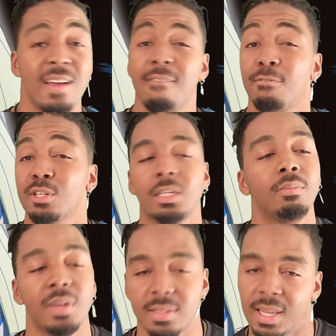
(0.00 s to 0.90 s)
For
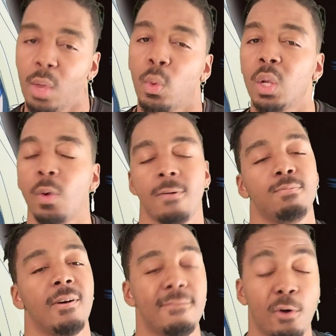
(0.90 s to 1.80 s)
some reason, they went away
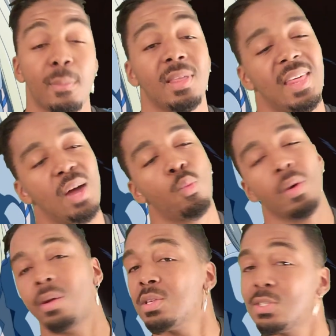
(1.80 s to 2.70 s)
from a formula that
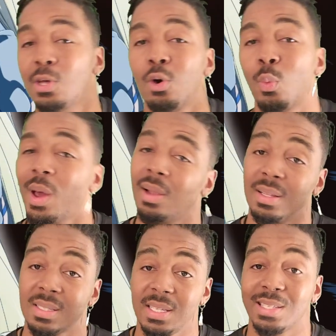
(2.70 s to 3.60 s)
worked so well
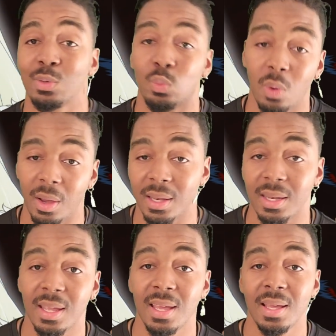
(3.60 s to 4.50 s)
in season 1